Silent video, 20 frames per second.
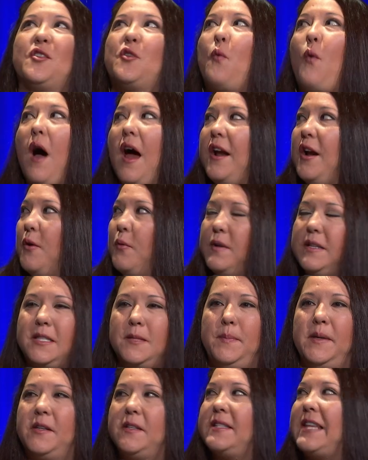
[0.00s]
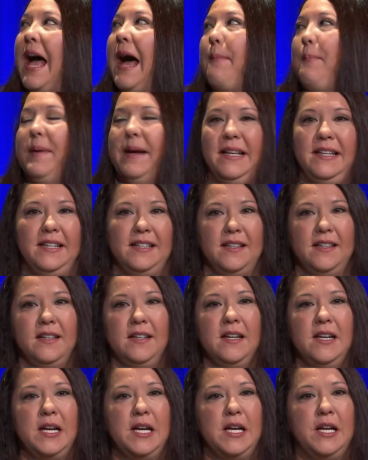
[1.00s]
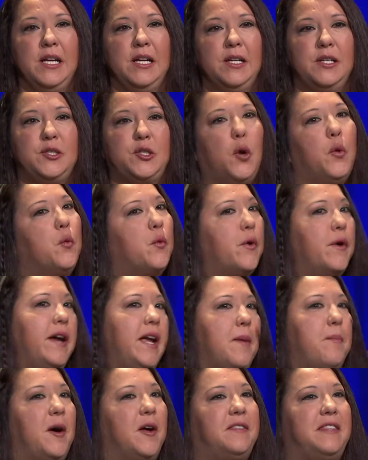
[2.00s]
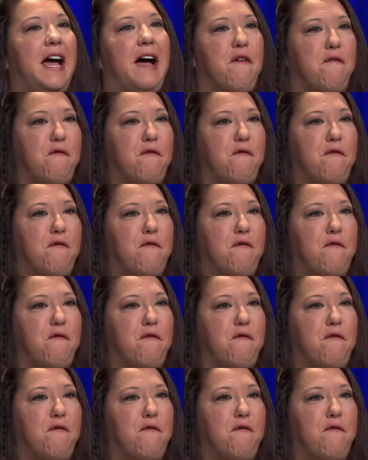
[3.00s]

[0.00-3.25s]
the water when spills happen. Don't worry about that